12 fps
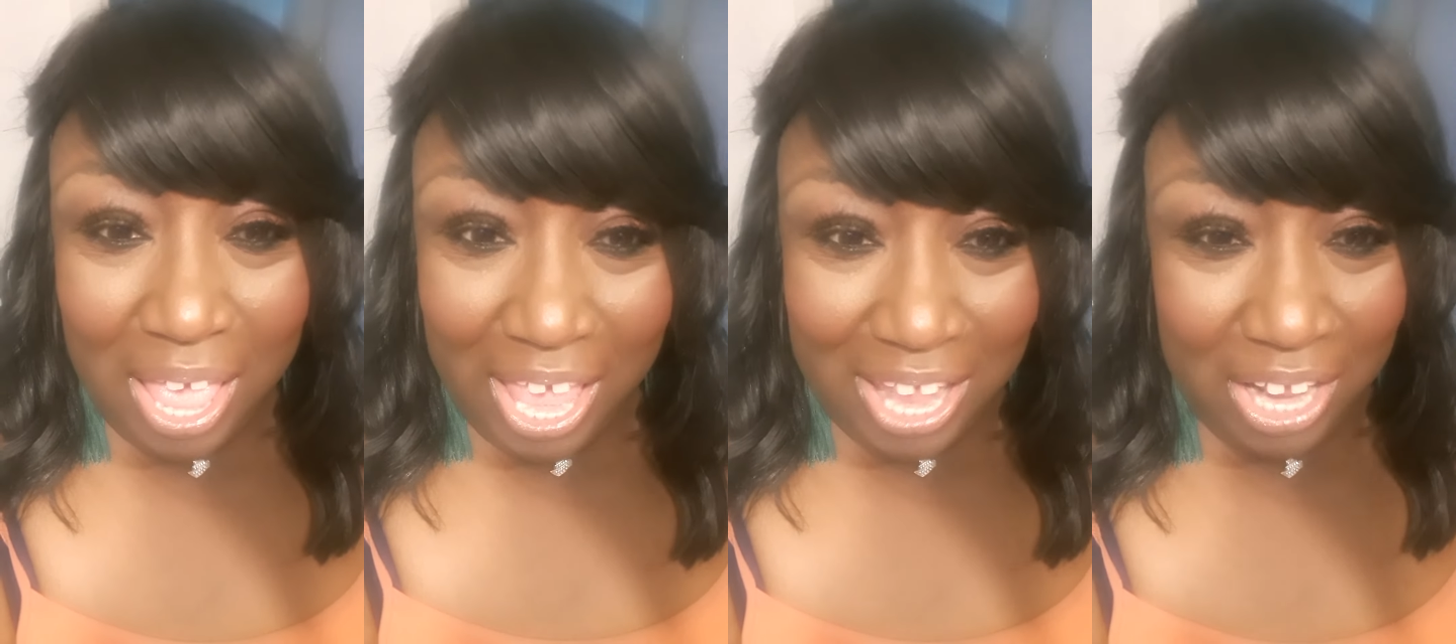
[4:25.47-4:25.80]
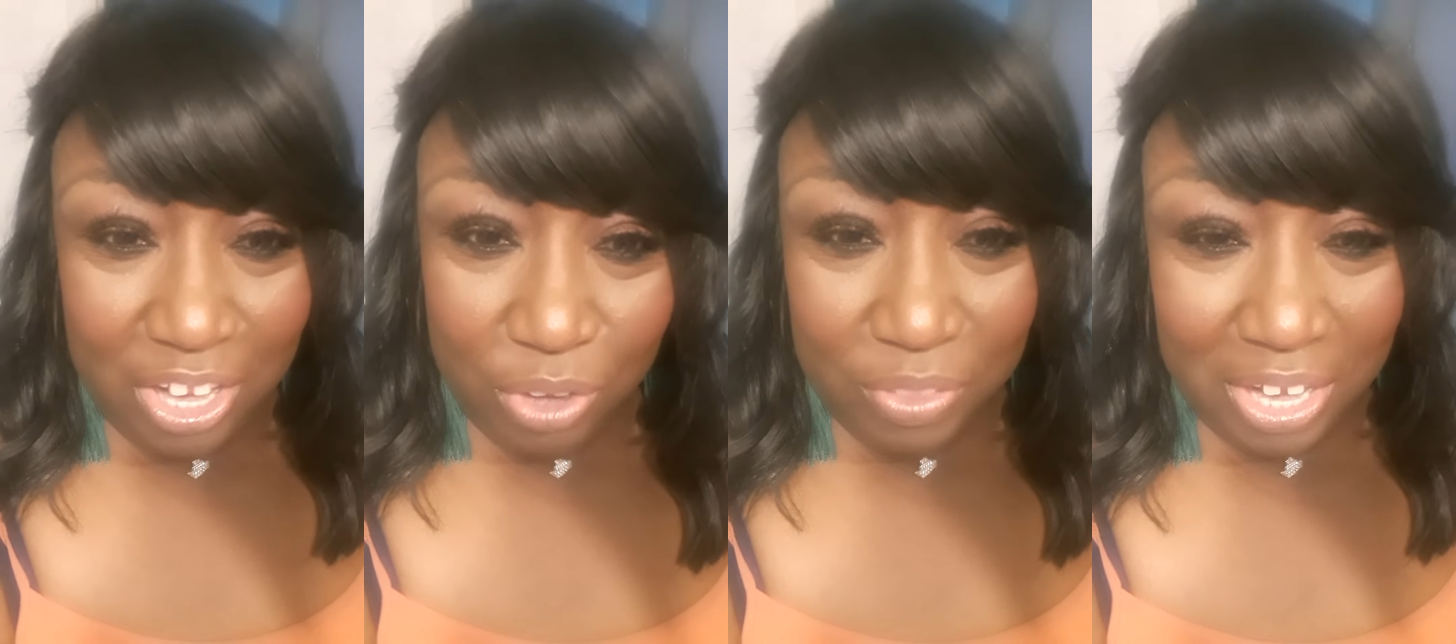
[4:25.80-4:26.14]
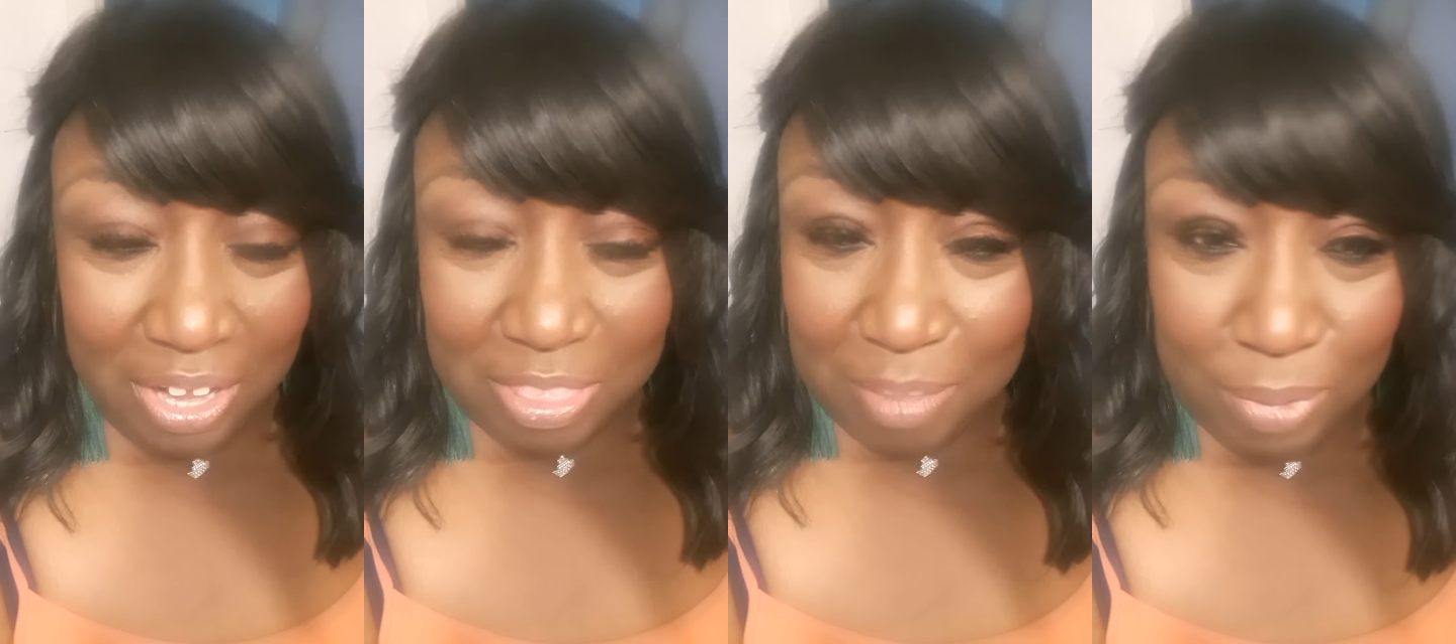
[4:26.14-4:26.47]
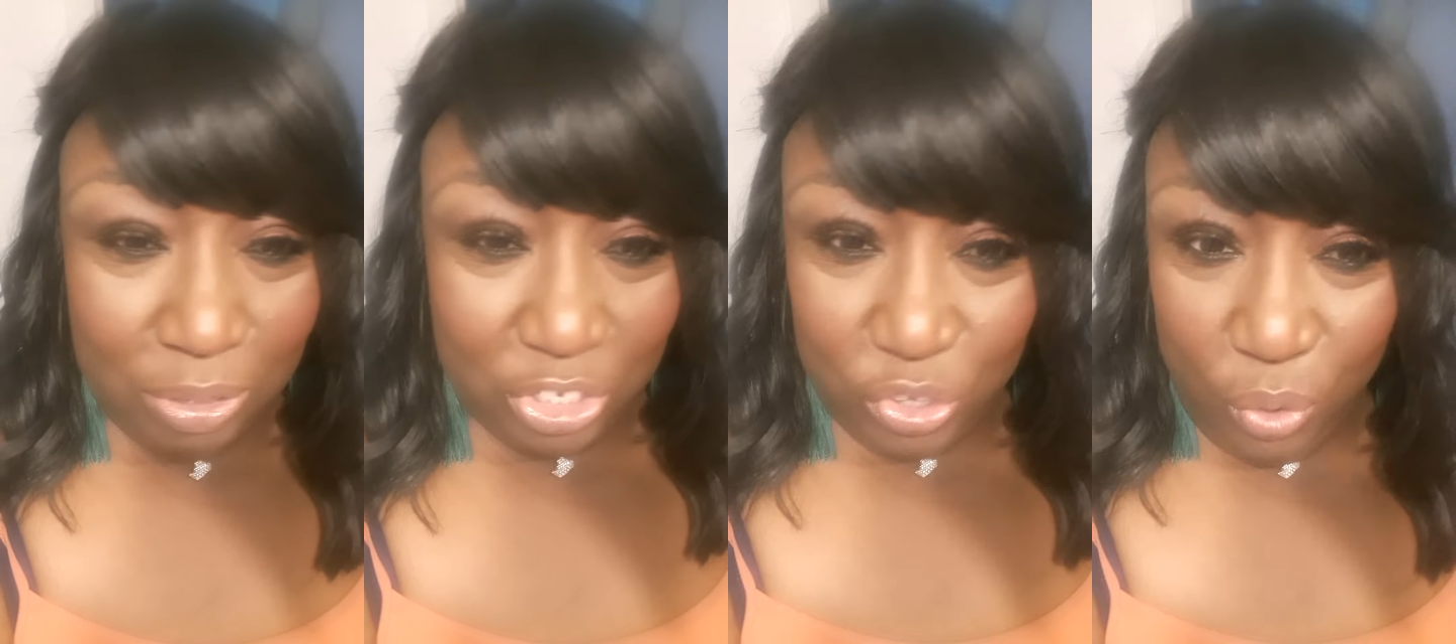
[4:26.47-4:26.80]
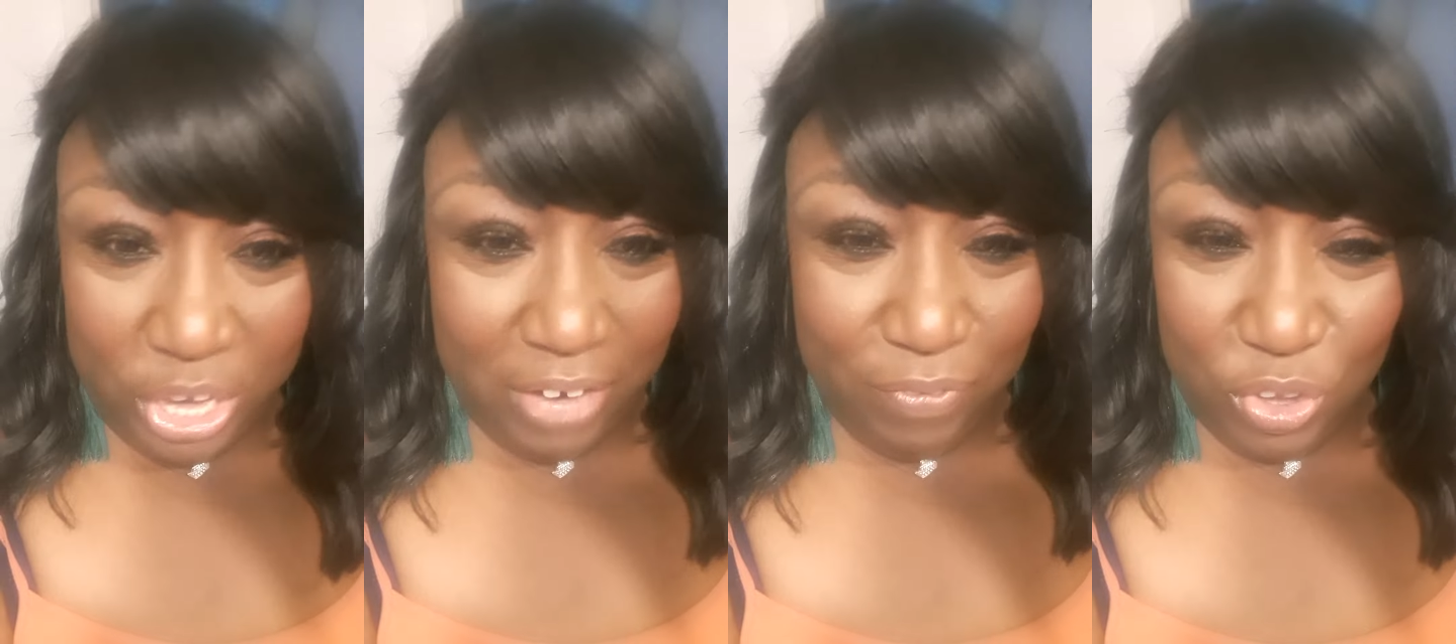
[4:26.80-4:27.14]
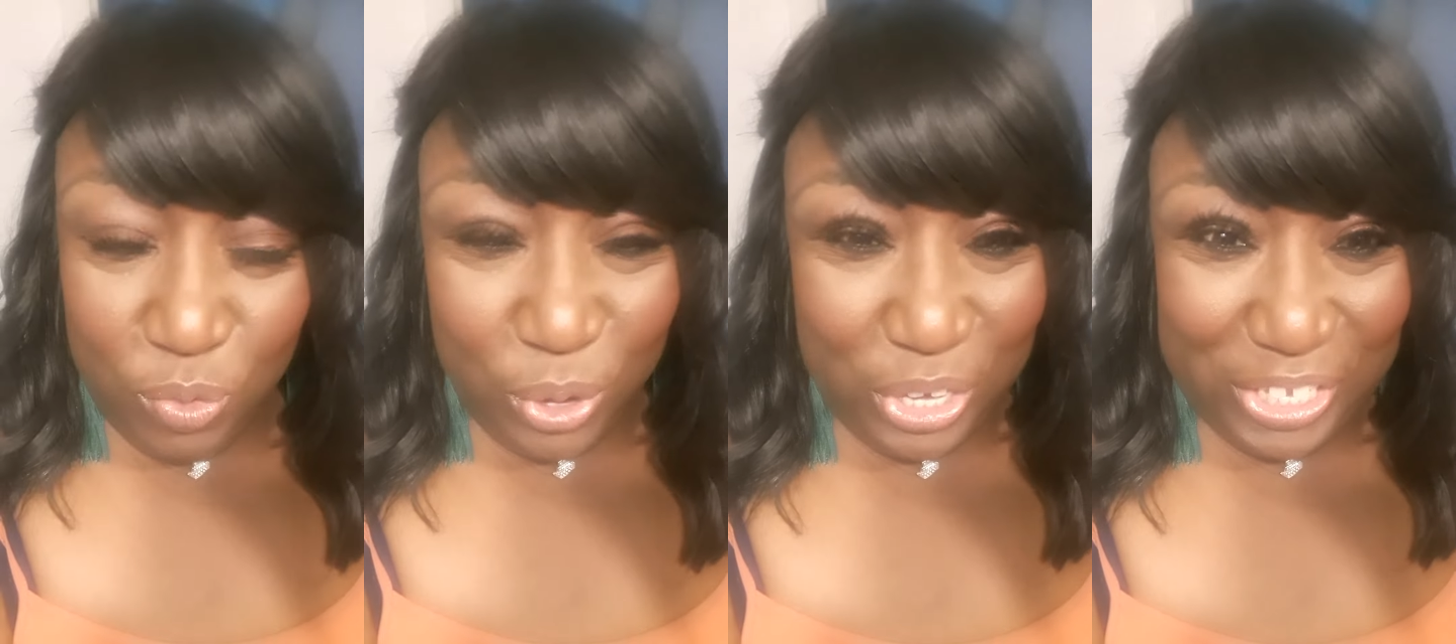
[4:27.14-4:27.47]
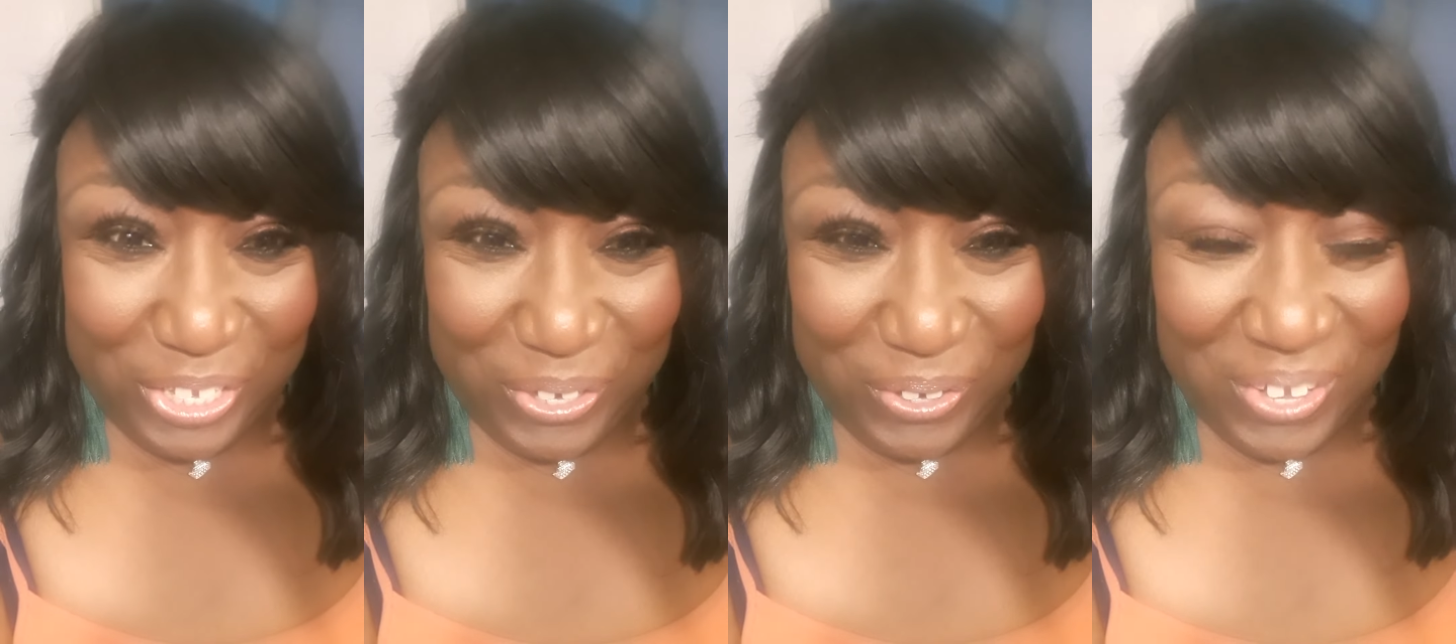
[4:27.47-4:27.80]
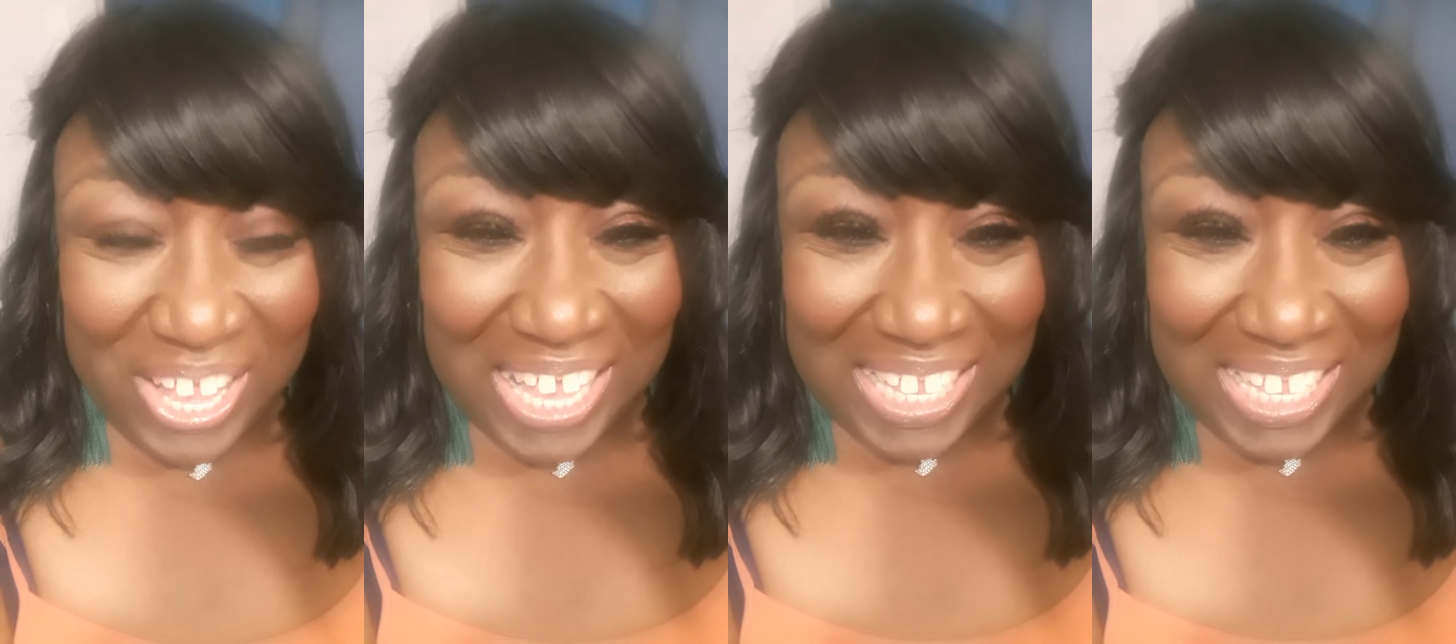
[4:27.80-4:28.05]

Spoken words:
And I know that the majority of you were too.